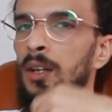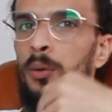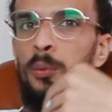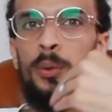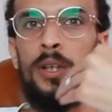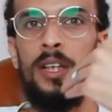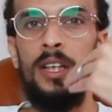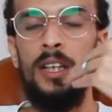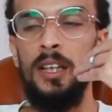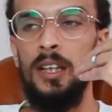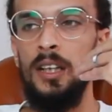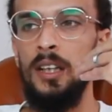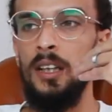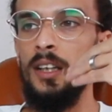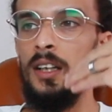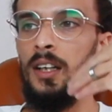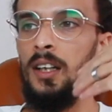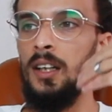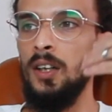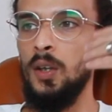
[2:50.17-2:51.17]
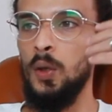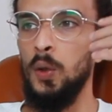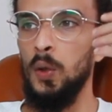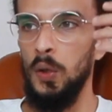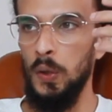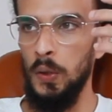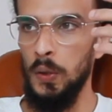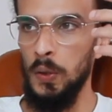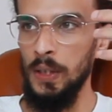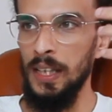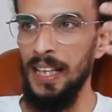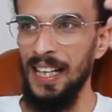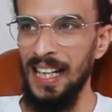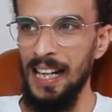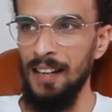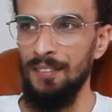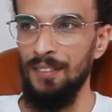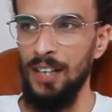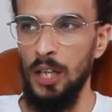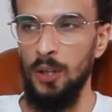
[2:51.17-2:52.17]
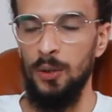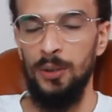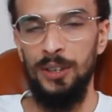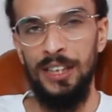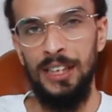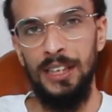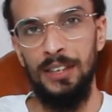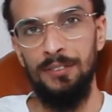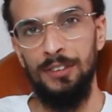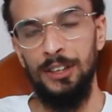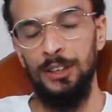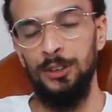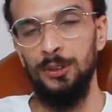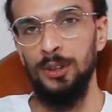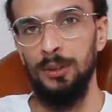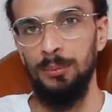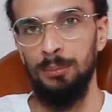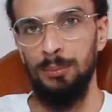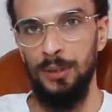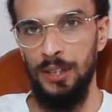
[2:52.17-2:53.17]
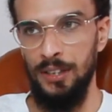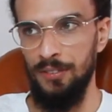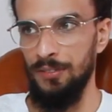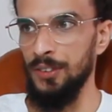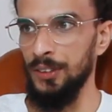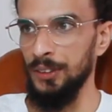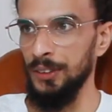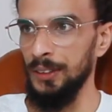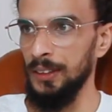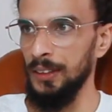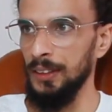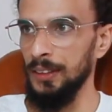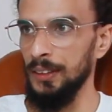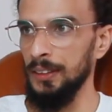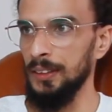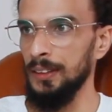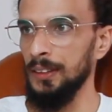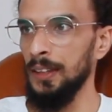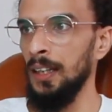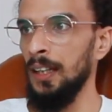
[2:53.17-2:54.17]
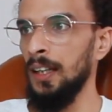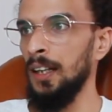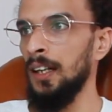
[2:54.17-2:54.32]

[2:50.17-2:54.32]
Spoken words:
We all have our individual preferences,